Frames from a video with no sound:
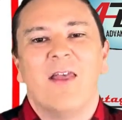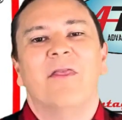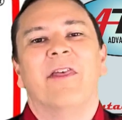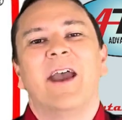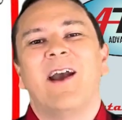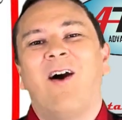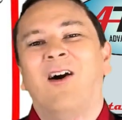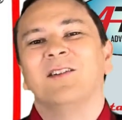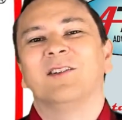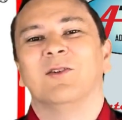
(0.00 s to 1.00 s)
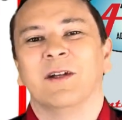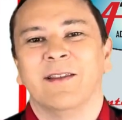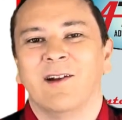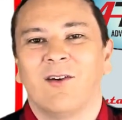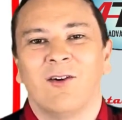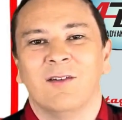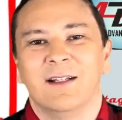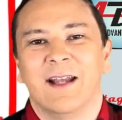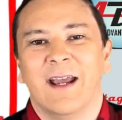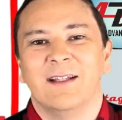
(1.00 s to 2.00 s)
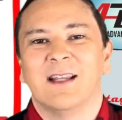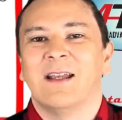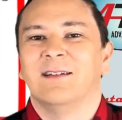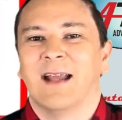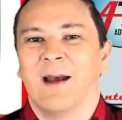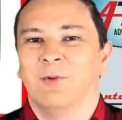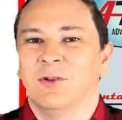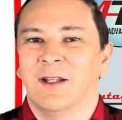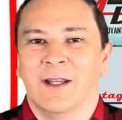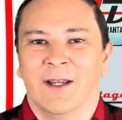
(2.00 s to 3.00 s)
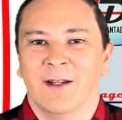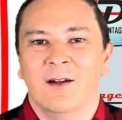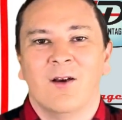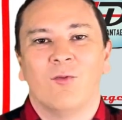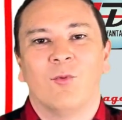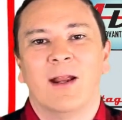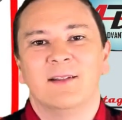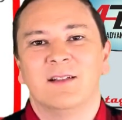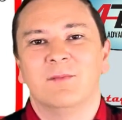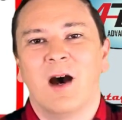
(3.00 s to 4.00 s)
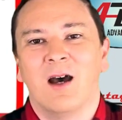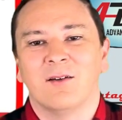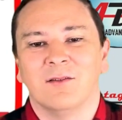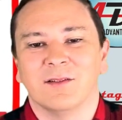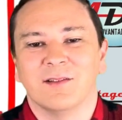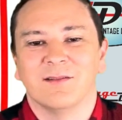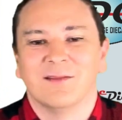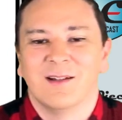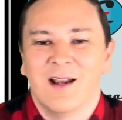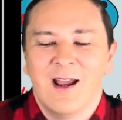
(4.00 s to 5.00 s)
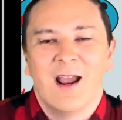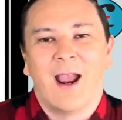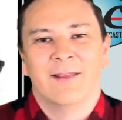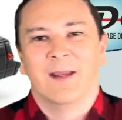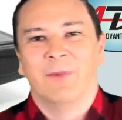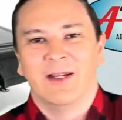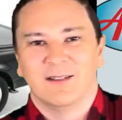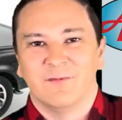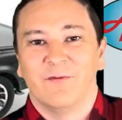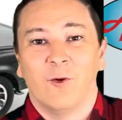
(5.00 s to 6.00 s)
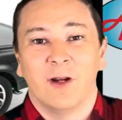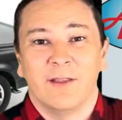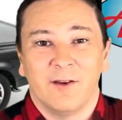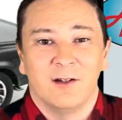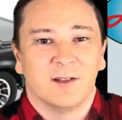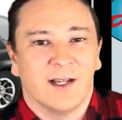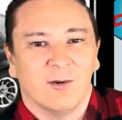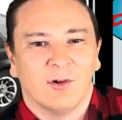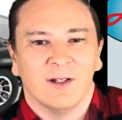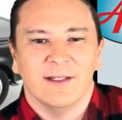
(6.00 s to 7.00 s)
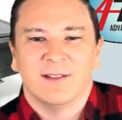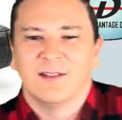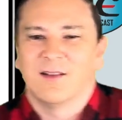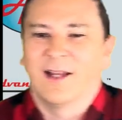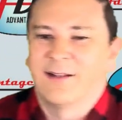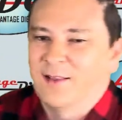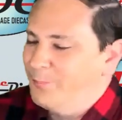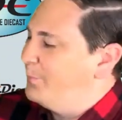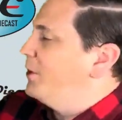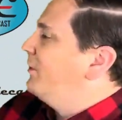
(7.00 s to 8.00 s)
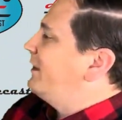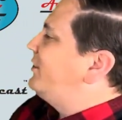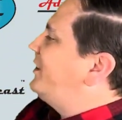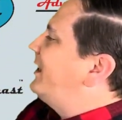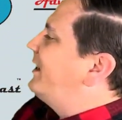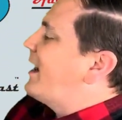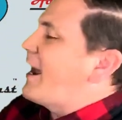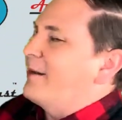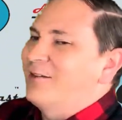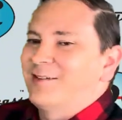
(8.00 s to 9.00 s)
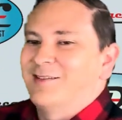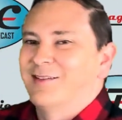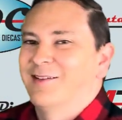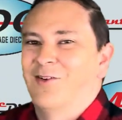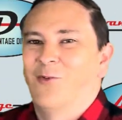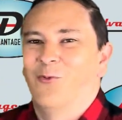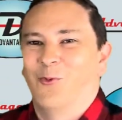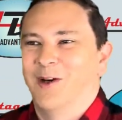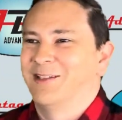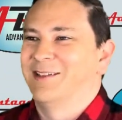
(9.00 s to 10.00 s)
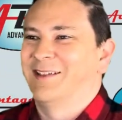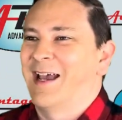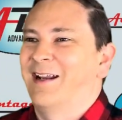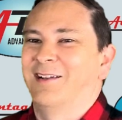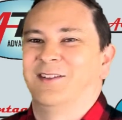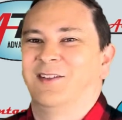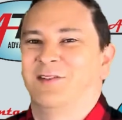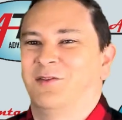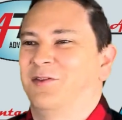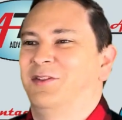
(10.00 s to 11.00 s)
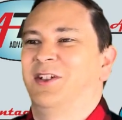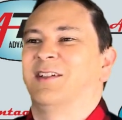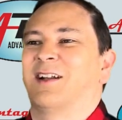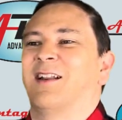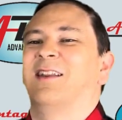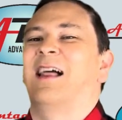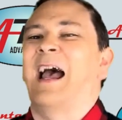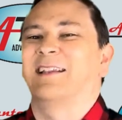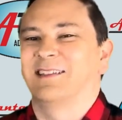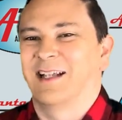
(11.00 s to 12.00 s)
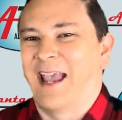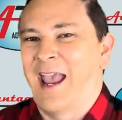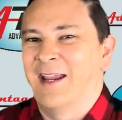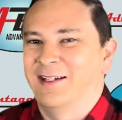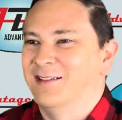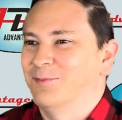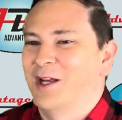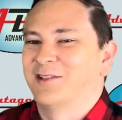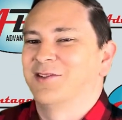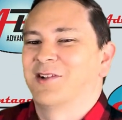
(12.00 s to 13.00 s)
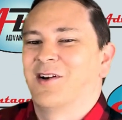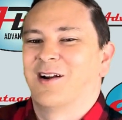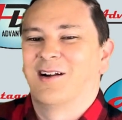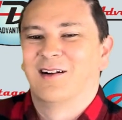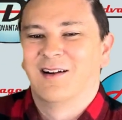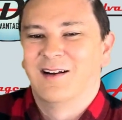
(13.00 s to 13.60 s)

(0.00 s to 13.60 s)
They also, in their early days, dabbled in resin models. And they made some 43rd scale releases like the Buick GNX. Wasn't that a just classic 80s muscle car?